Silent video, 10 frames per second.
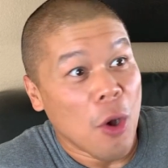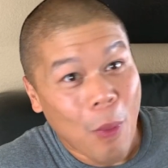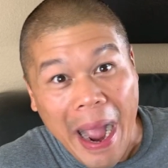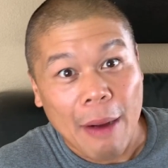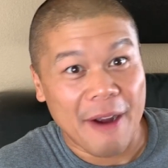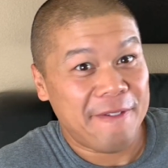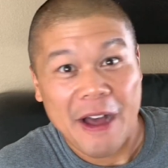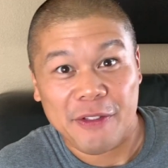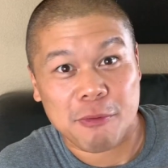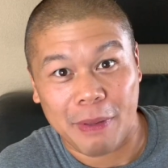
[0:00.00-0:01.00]
wow, I
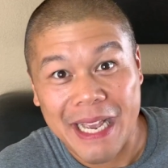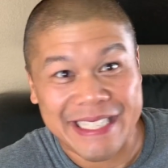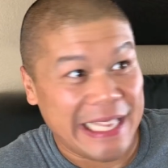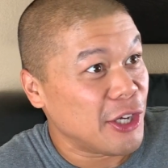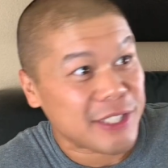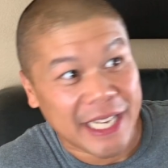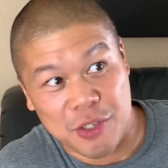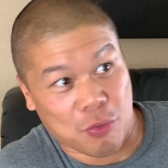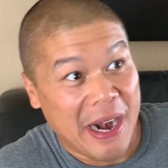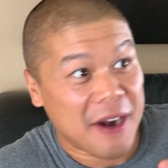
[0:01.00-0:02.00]
found this place that looks like
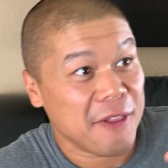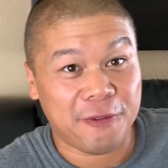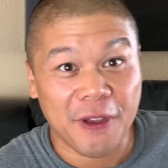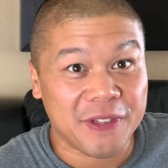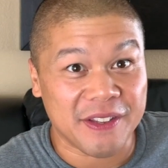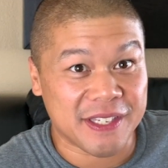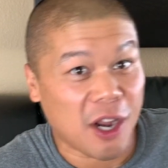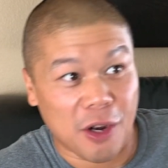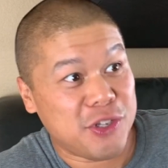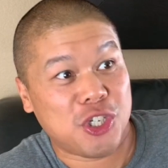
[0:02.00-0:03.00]
it's right out of the 50s. They
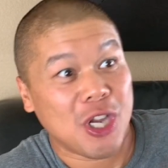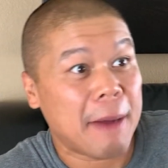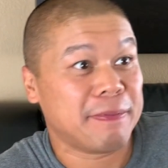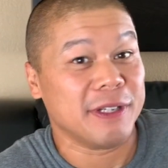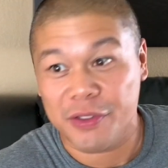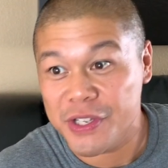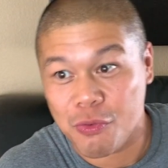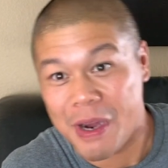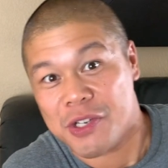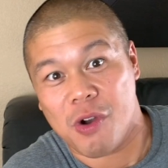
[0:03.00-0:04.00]
got all these shops and all these
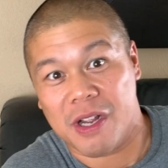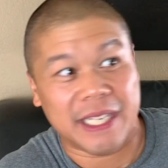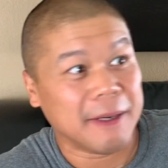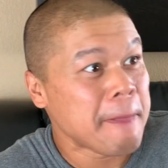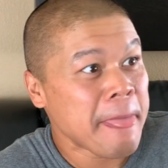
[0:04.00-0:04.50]
restaurants and